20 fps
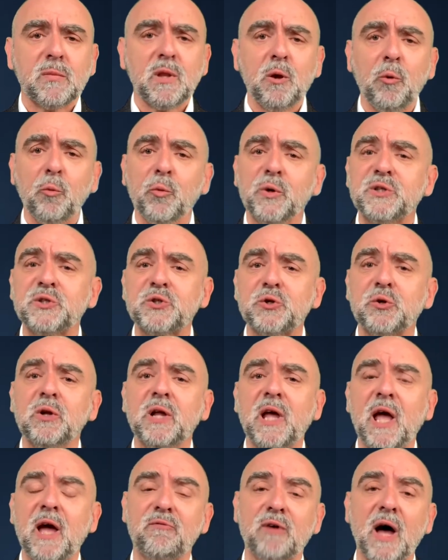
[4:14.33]
we certainly
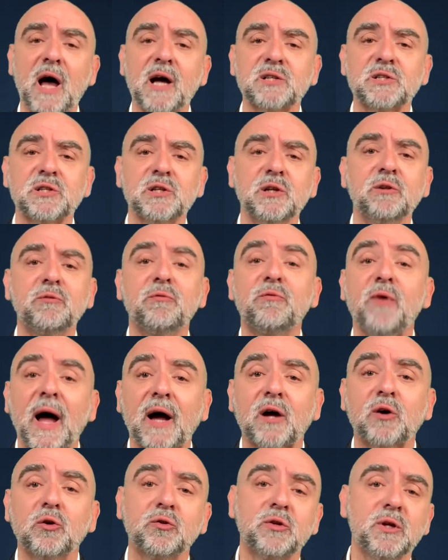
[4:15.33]
have excellent
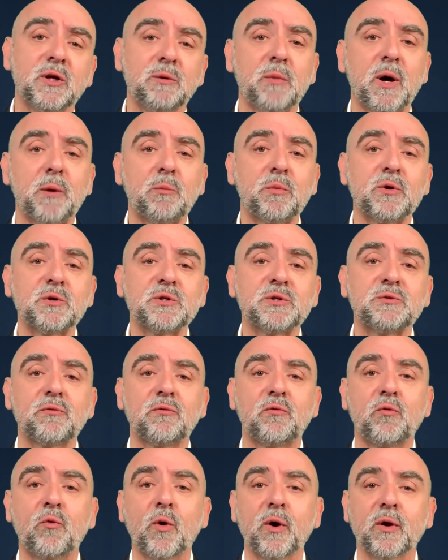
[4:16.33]
faculty members
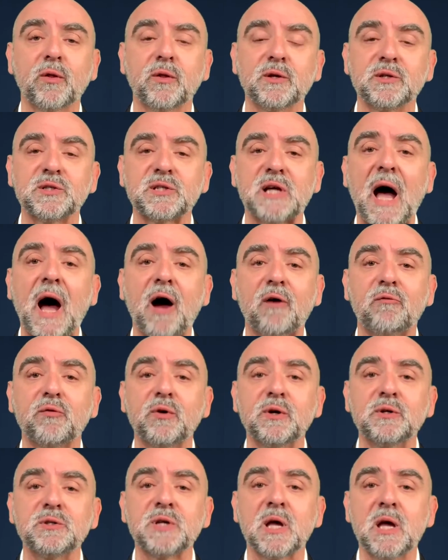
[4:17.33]
for this
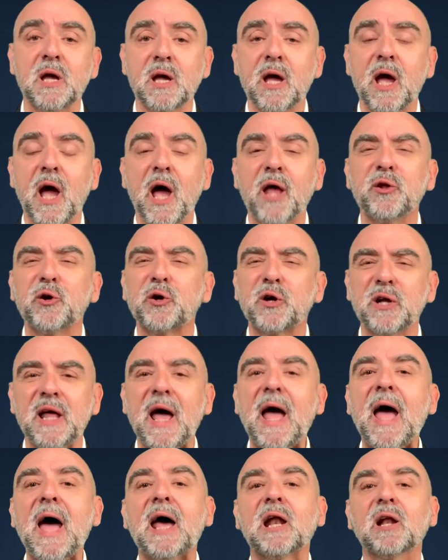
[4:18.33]
conference, and they're going
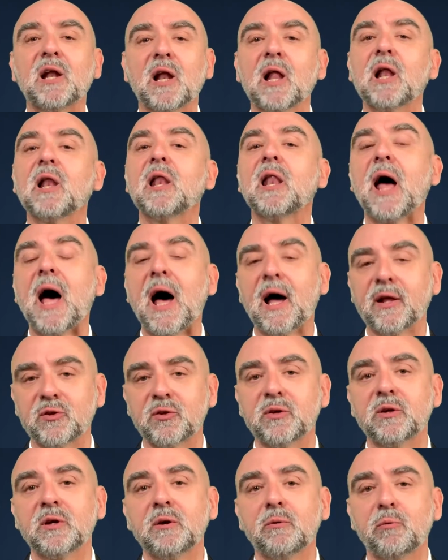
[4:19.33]
to add a lot.
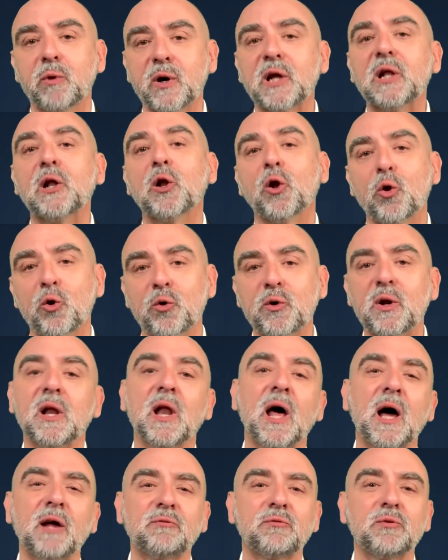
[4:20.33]
We're going to learn a
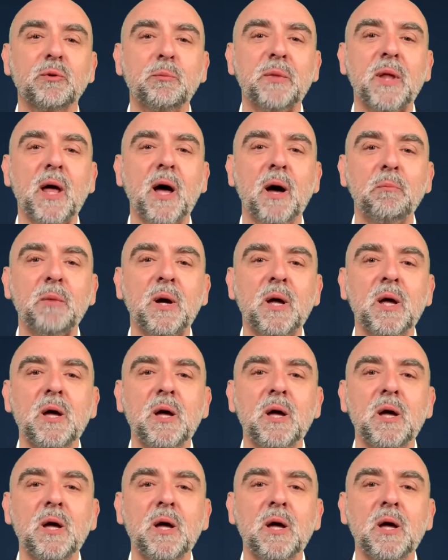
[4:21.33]
lot from them.